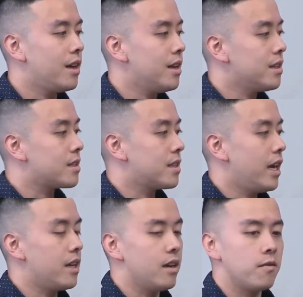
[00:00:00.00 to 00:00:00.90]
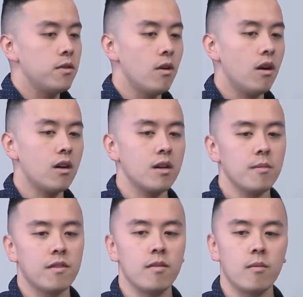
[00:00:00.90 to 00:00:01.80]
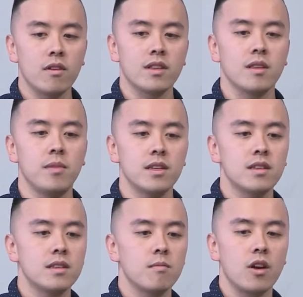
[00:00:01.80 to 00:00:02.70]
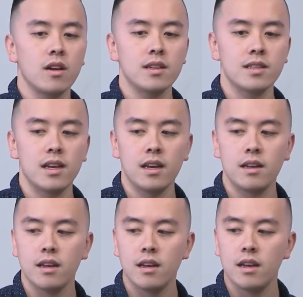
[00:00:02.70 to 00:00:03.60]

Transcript: is that if you are coming from more like the business and marketing side,